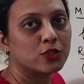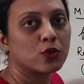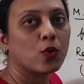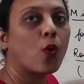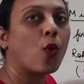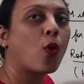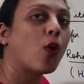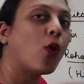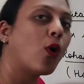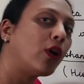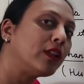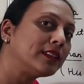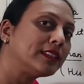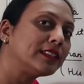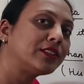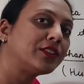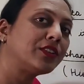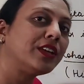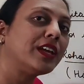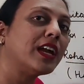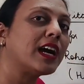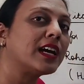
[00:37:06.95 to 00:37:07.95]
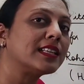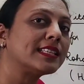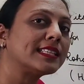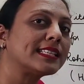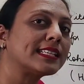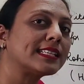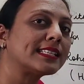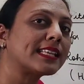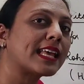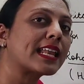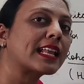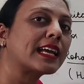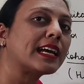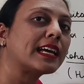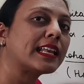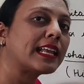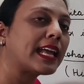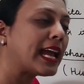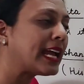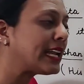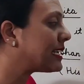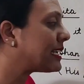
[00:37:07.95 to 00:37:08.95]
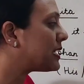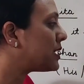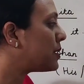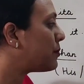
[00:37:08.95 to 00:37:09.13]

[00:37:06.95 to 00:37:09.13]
So all the three answers are correct.